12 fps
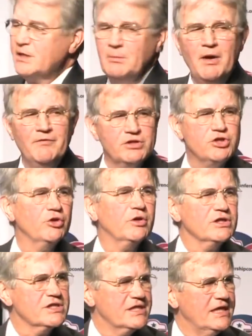Some of
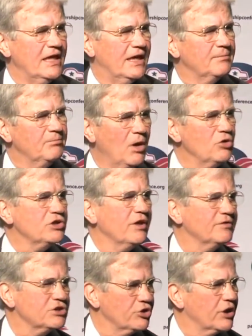us, you can see it.
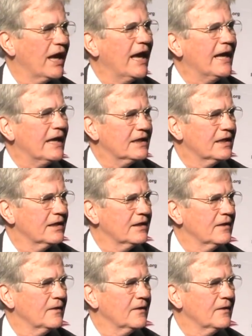Most of us, you can't.